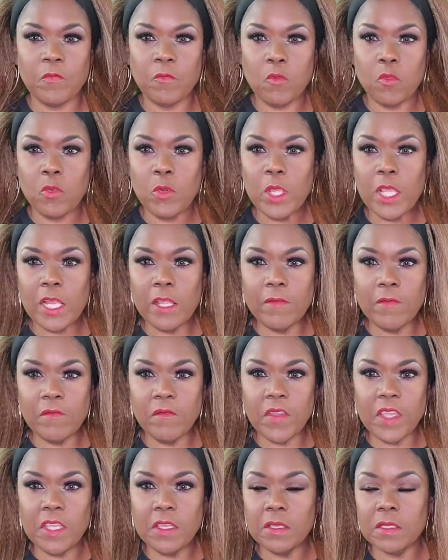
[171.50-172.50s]
really
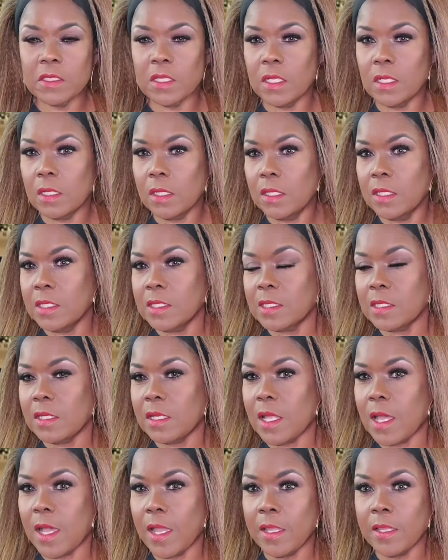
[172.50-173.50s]
feels and looks
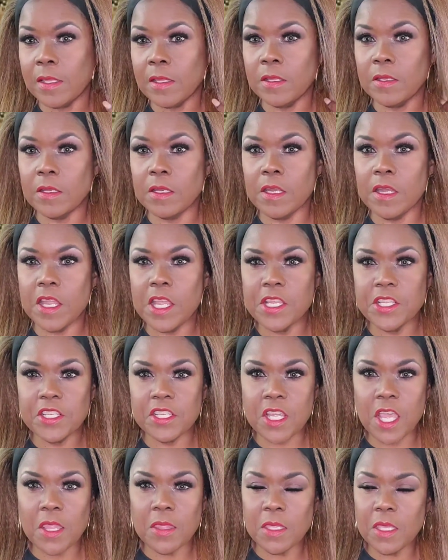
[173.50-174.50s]
like
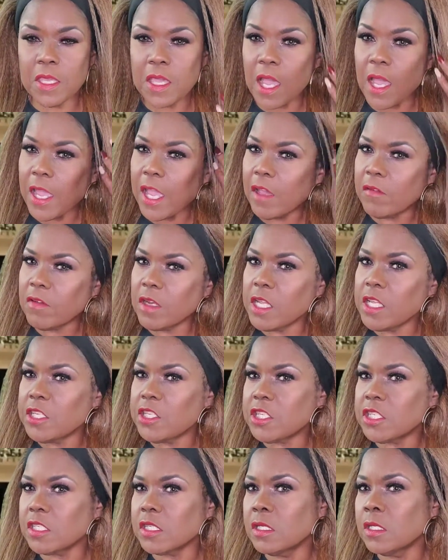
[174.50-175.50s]
Neesha. I think I have
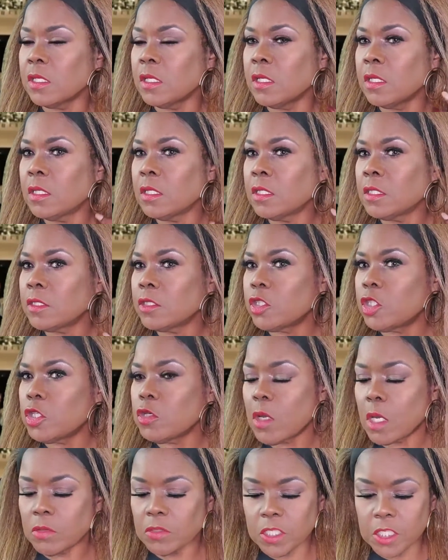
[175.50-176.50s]
Neesha
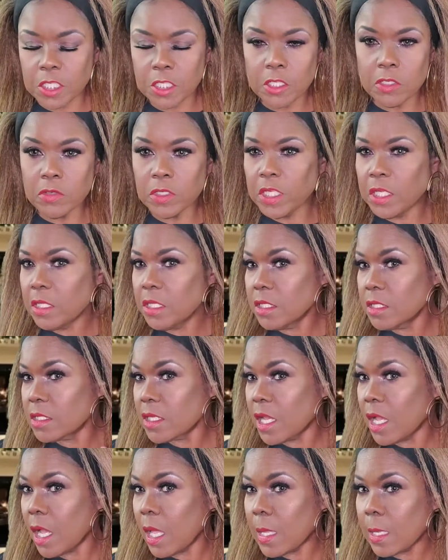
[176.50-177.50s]
202 in this
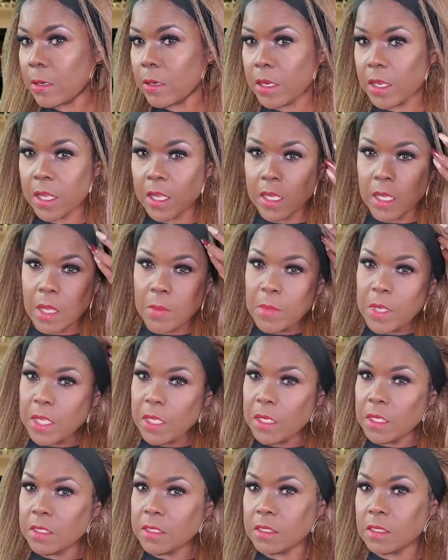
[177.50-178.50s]
color, and
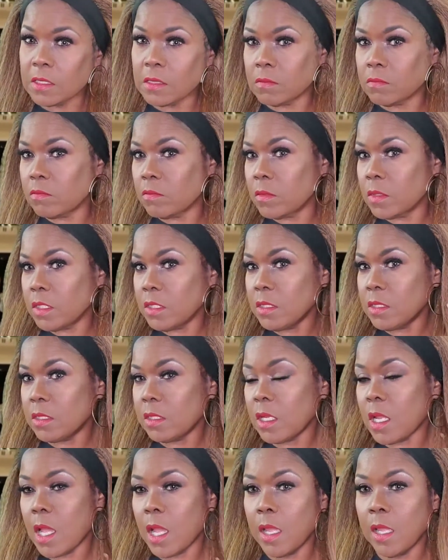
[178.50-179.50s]

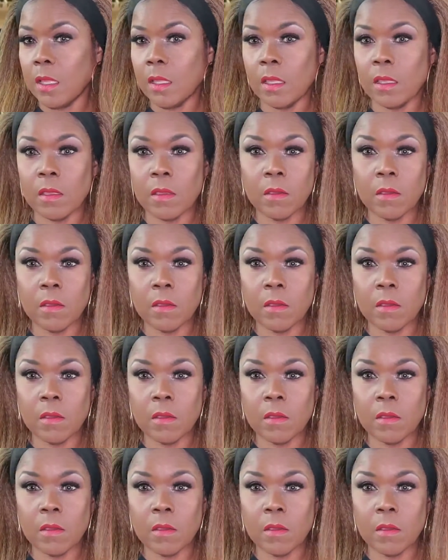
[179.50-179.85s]
it's like